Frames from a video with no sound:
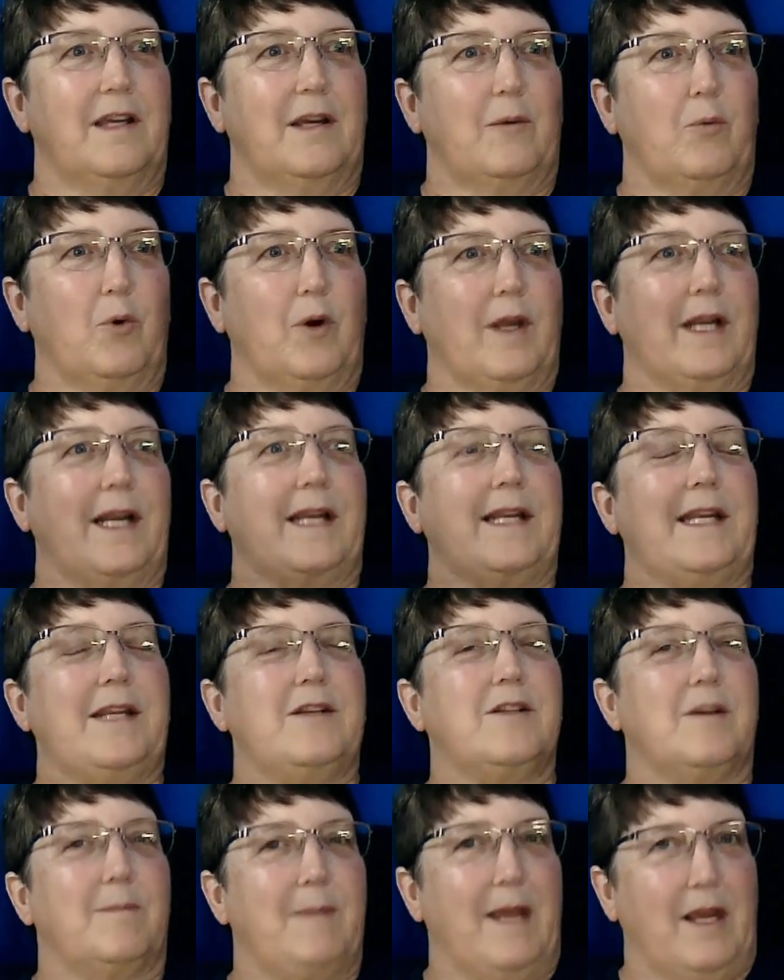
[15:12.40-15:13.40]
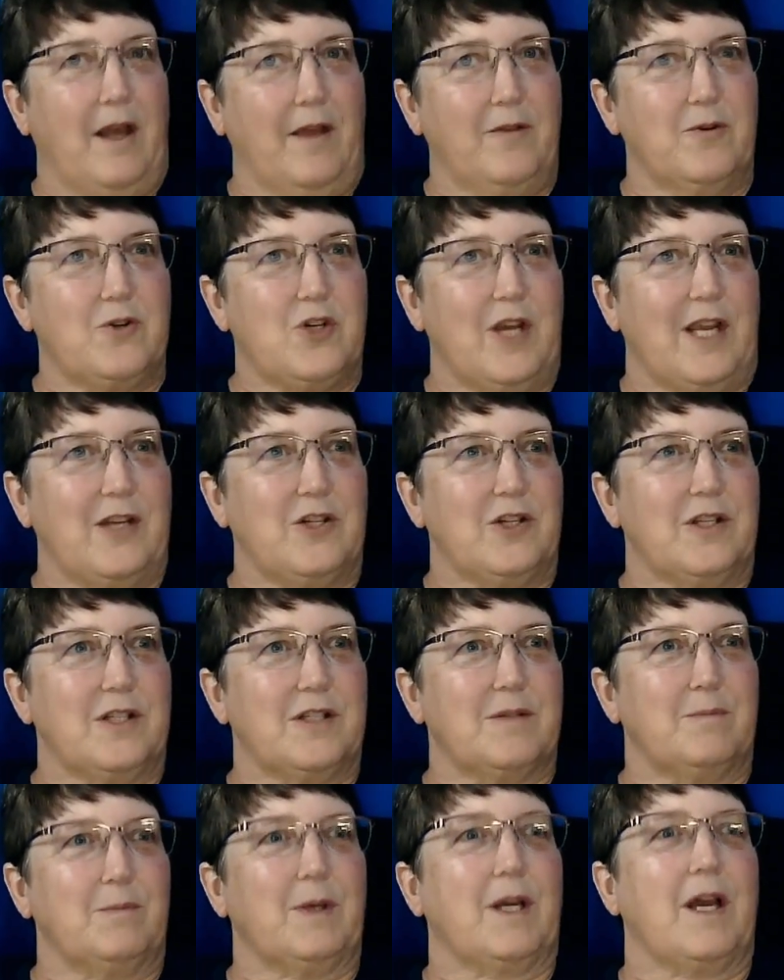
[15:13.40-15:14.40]
and we're going to need to make other
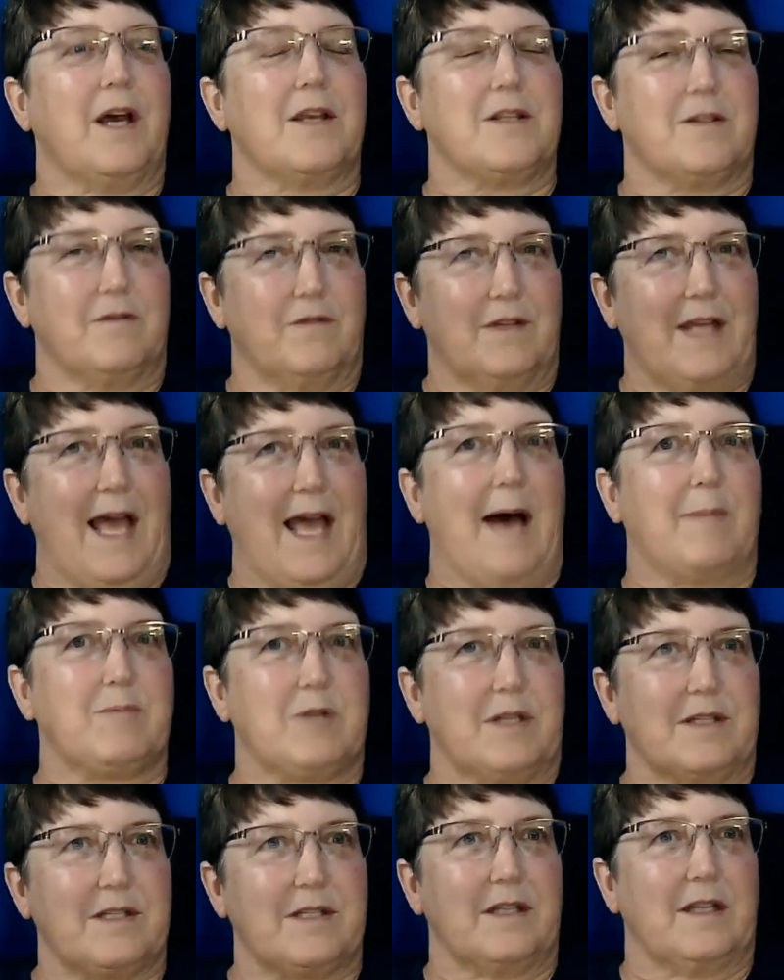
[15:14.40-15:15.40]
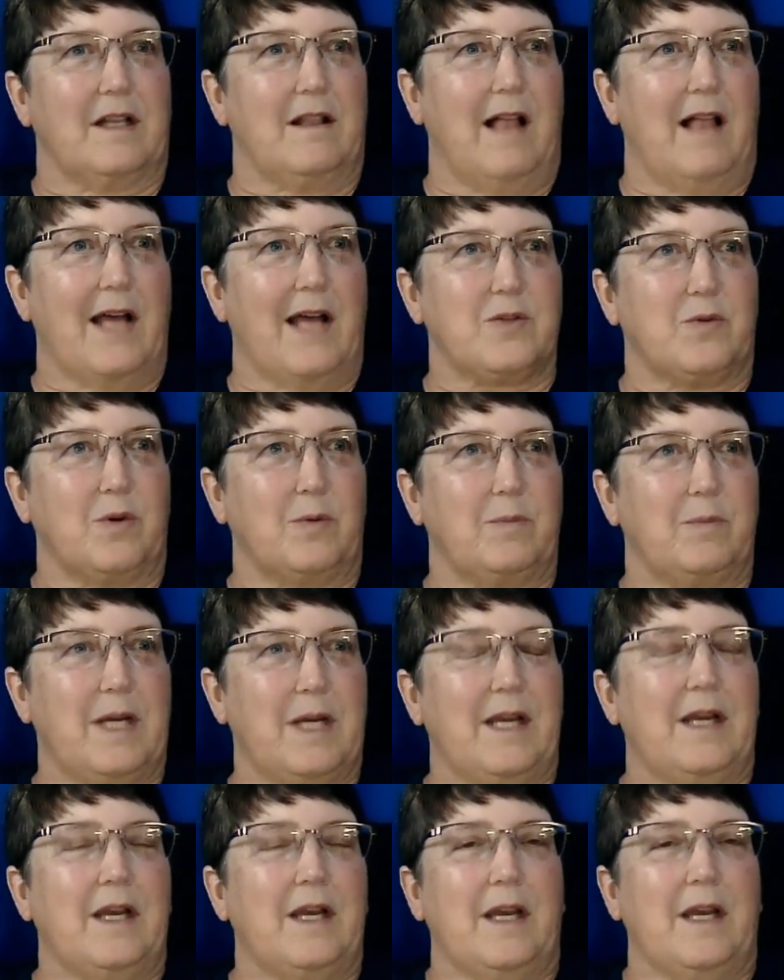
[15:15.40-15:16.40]
changes because of the absence in the classroom.
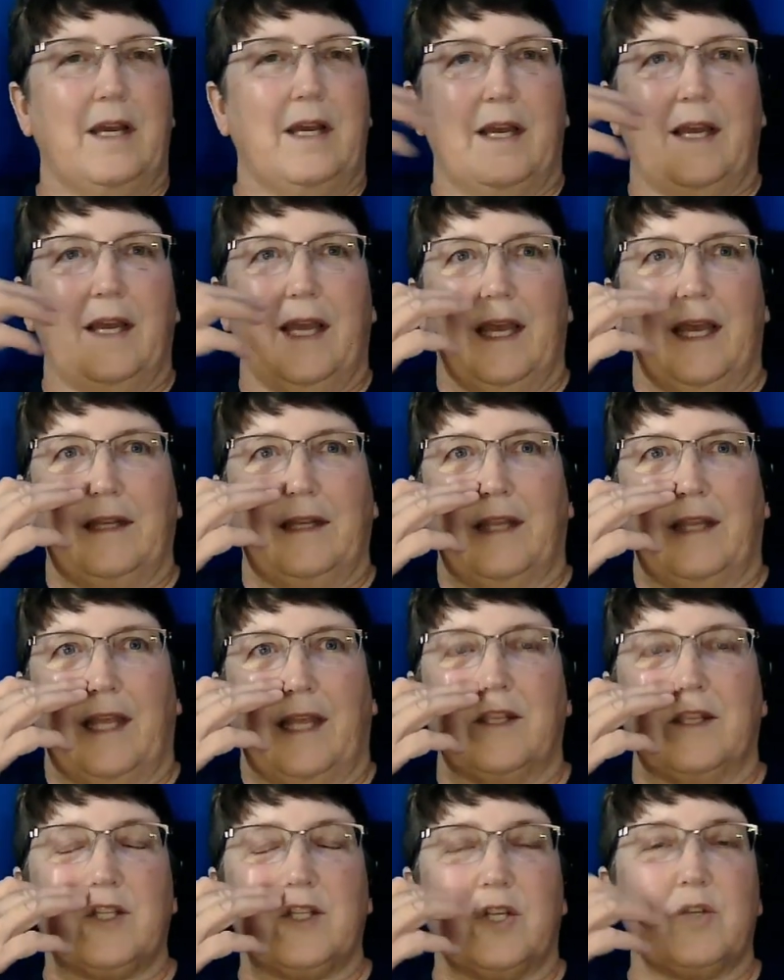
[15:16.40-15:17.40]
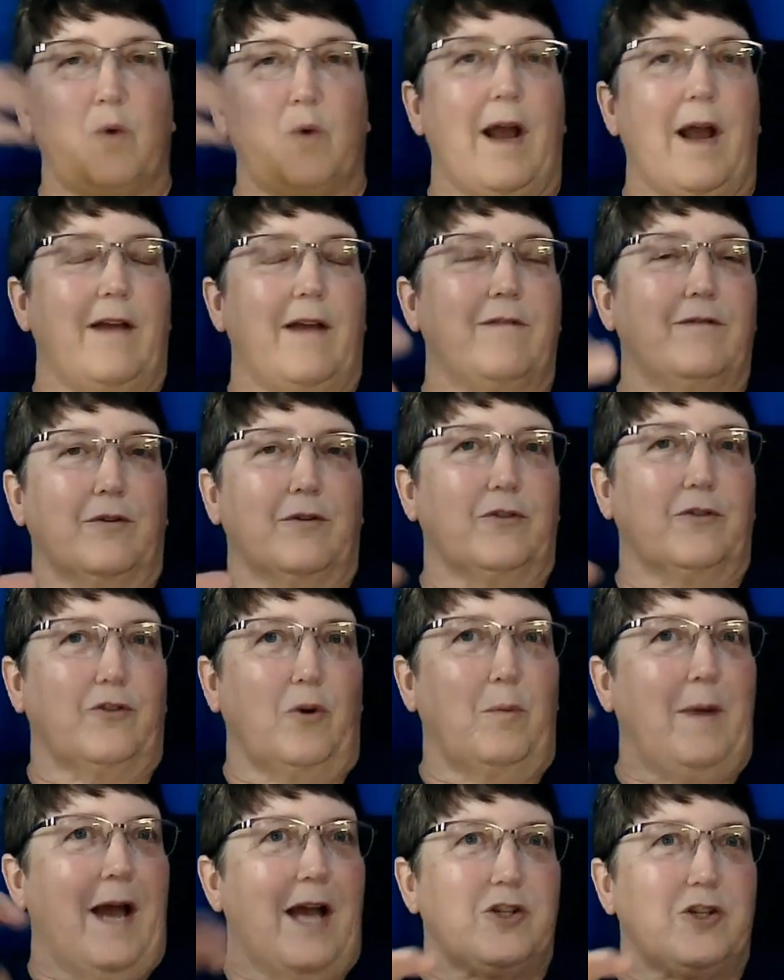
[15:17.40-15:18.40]
And this is why I feel
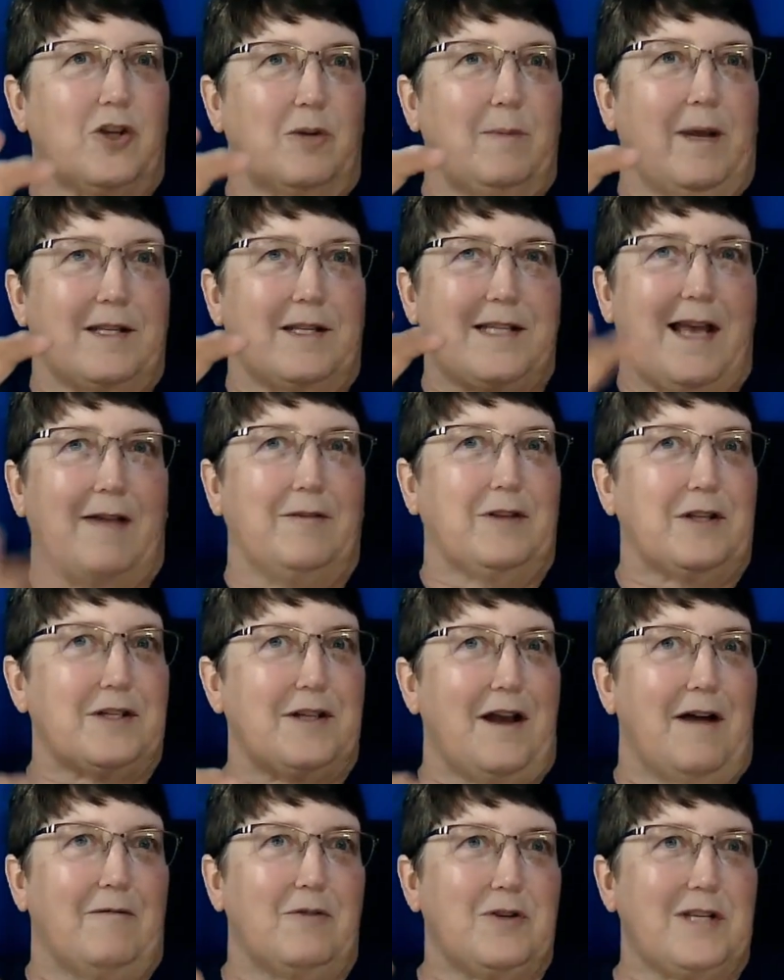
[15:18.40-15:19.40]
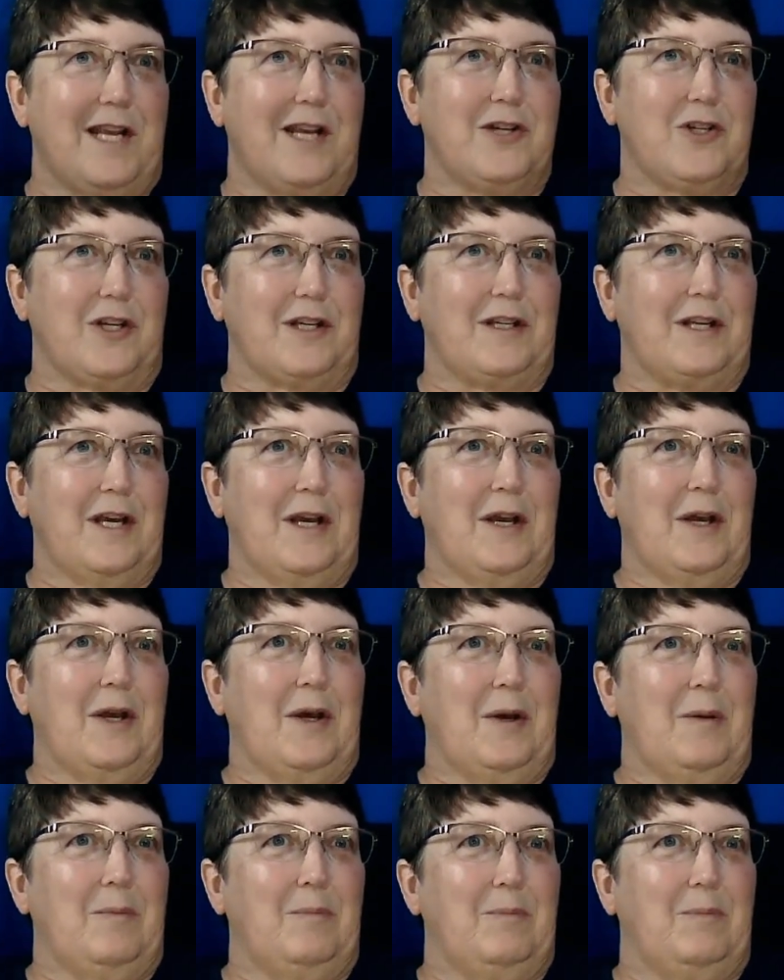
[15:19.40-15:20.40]
so passionate about us having this conversation,
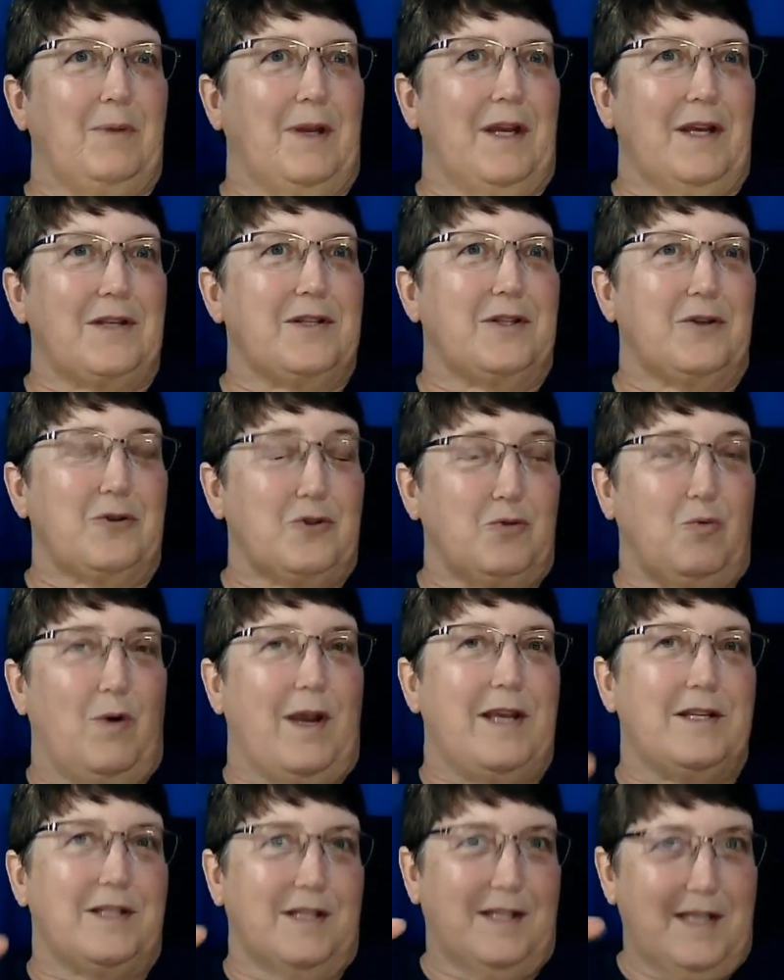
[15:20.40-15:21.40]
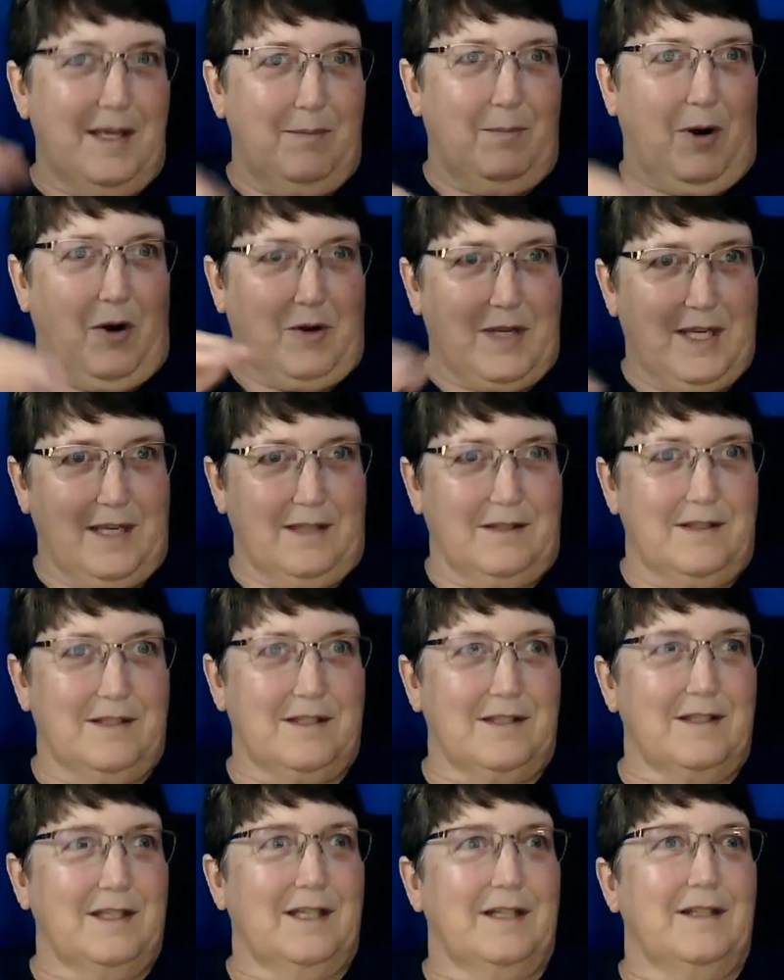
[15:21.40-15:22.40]
because there's ways to keep our
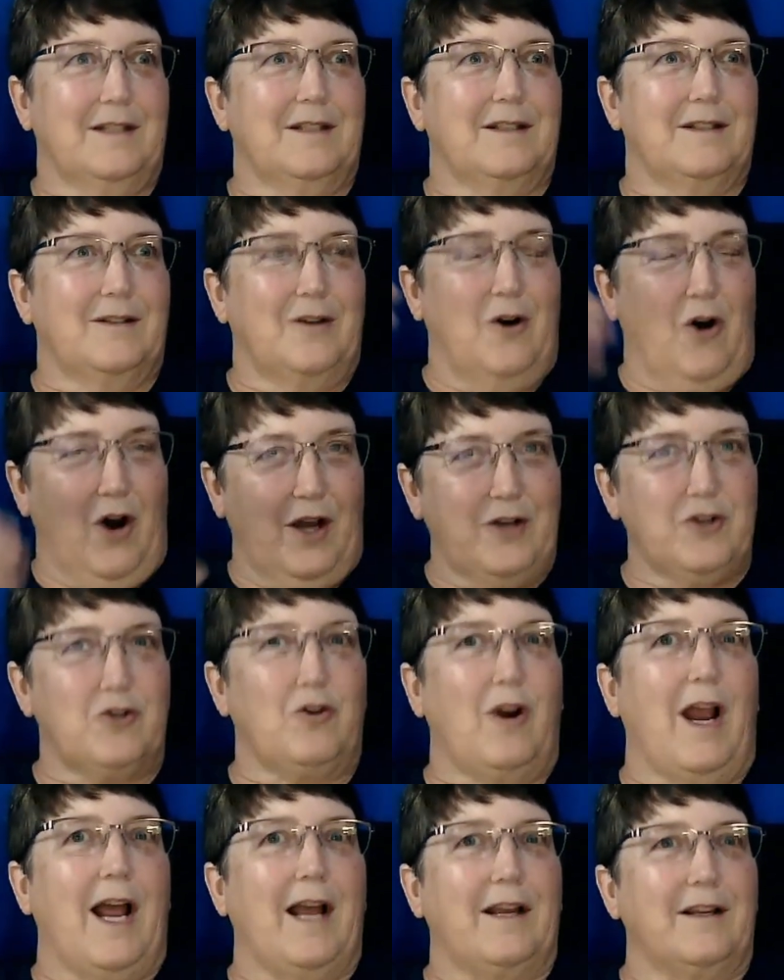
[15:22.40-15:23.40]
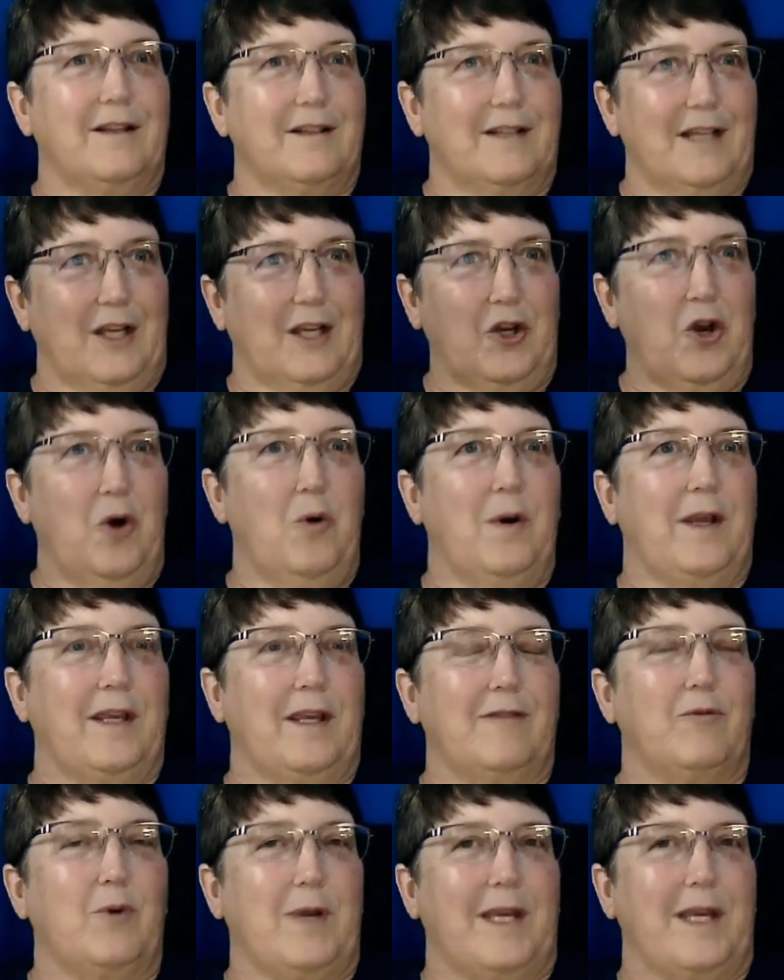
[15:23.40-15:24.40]
kids on track and
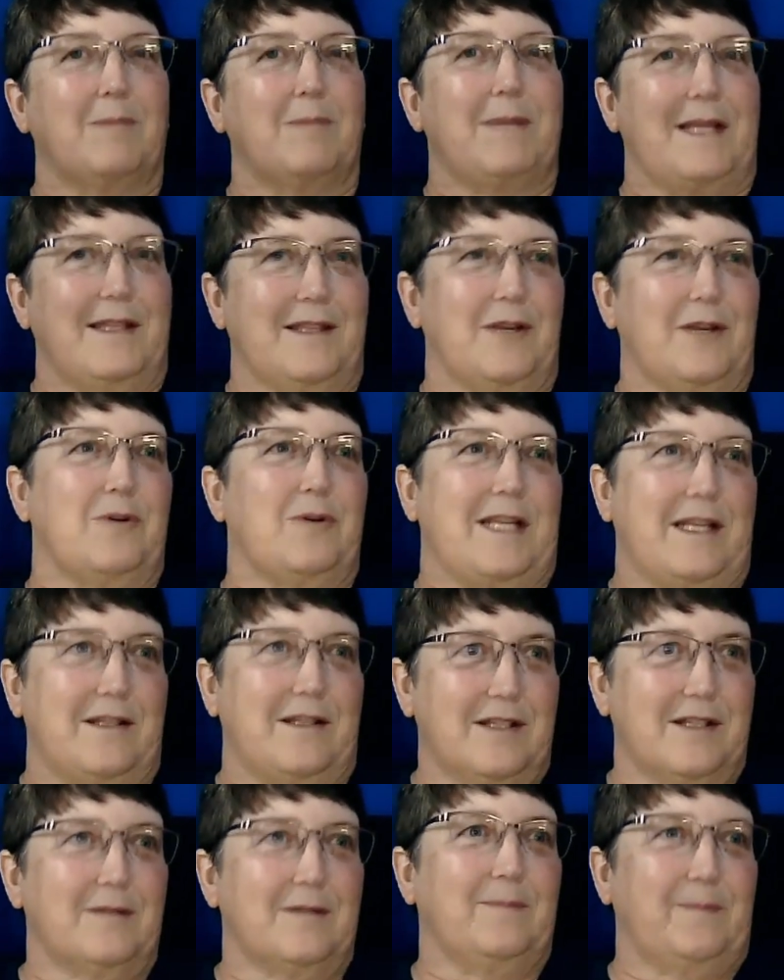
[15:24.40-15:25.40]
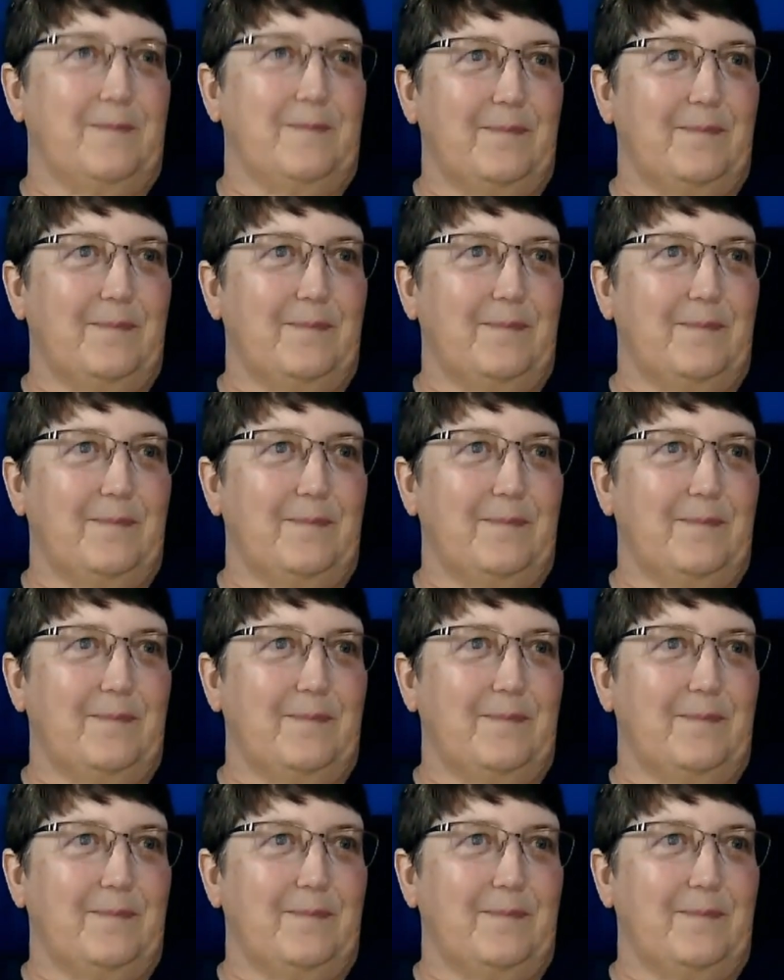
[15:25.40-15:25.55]
going if we can meet their needs.